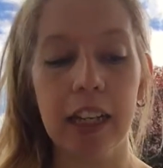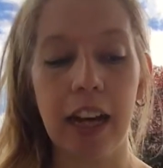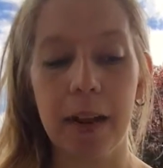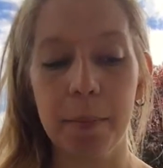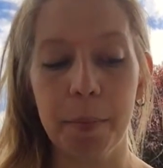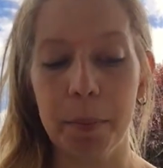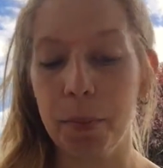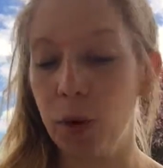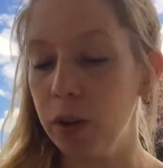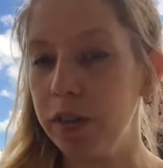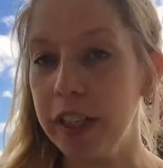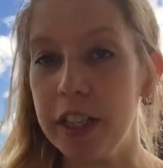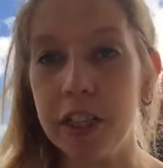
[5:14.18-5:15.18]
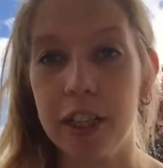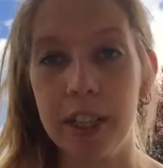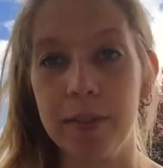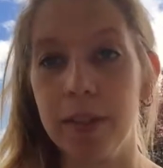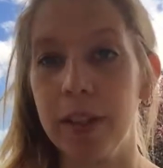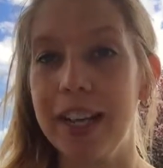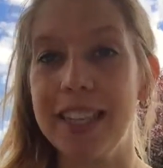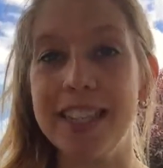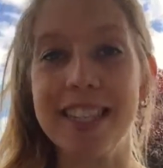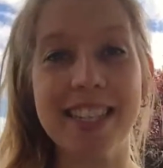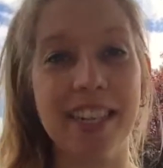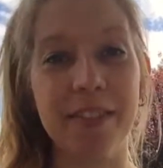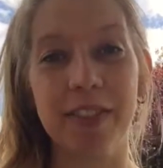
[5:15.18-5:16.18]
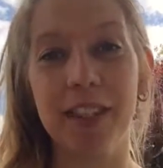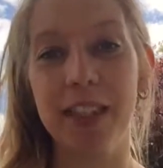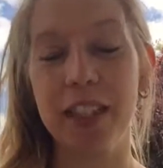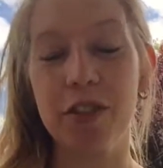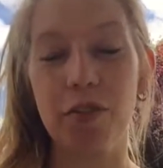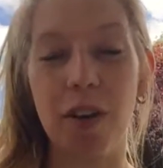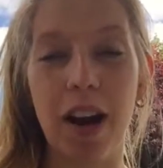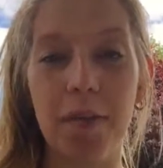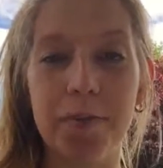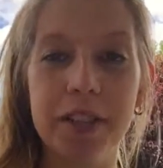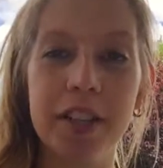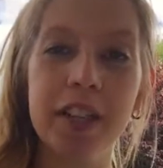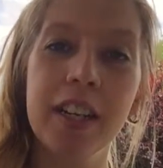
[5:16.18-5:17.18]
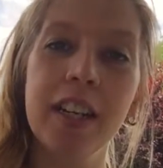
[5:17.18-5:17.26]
I, my motivation level has definitely dropped.